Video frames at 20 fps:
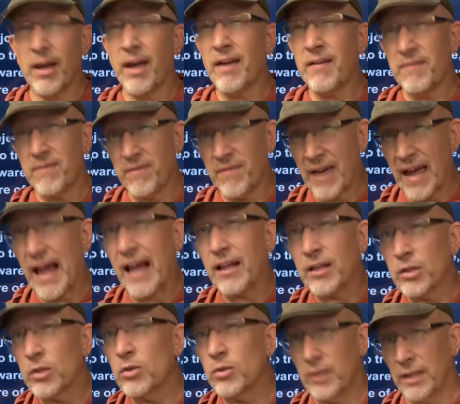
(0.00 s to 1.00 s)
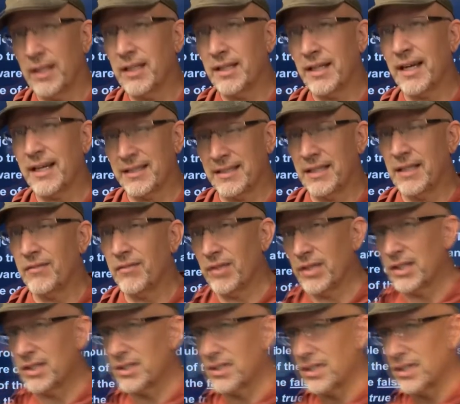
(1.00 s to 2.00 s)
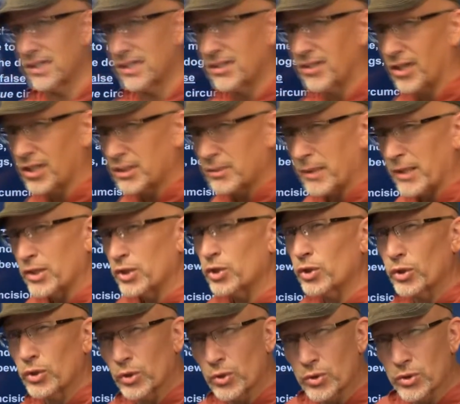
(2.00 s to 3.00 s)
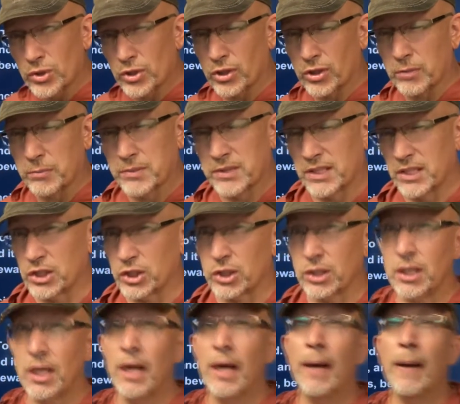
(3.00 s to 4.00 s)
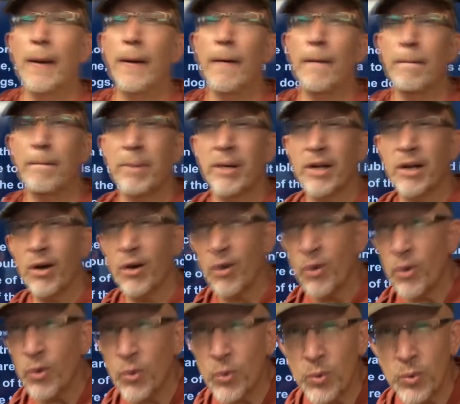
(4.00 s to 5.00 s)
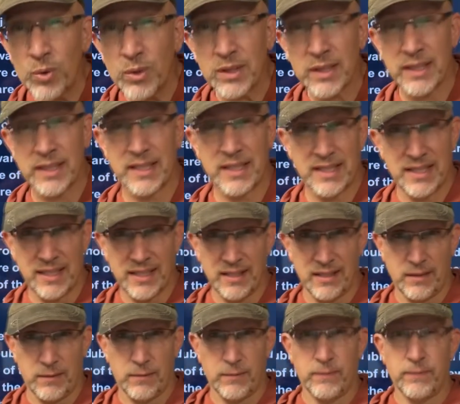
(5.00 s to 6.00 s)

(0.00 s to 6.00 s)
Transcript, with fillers: a value in activities because he talks about a true circumcision, but only if,